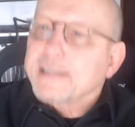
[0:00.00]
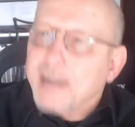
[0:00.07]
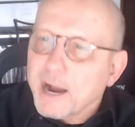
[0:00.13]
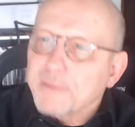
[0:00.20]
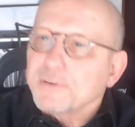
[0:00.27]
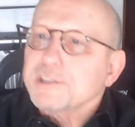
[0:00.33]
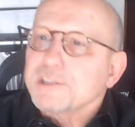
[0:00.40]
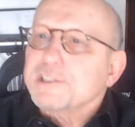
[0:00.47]

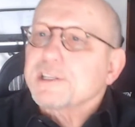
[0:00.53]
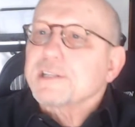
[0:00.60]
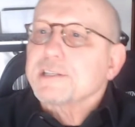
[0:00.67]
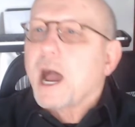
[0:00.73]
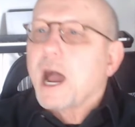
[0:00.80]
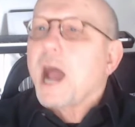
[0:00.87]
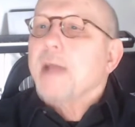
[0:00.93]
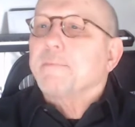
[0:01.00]
covers the
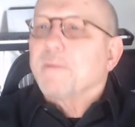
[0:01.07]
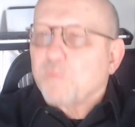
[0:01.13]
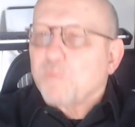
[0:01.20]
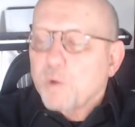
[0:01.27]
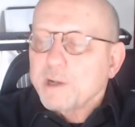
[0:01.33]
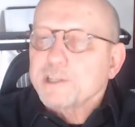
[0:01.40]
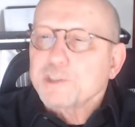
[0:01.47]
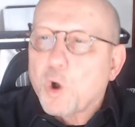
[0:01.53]
time
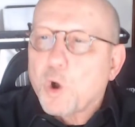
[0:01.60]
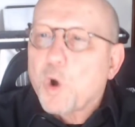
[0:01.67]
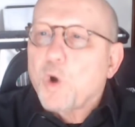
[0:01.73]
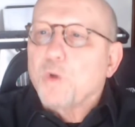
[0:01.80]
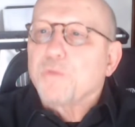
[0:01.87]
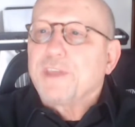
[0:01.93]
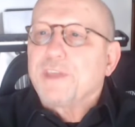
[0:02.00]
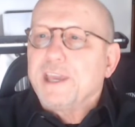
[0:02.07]
of what is
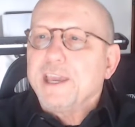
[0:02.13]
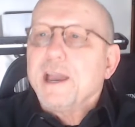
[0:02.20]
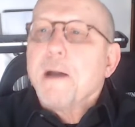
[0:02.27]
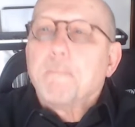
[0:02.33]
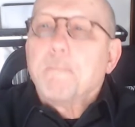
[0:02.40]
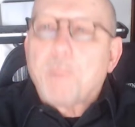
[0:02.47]
called the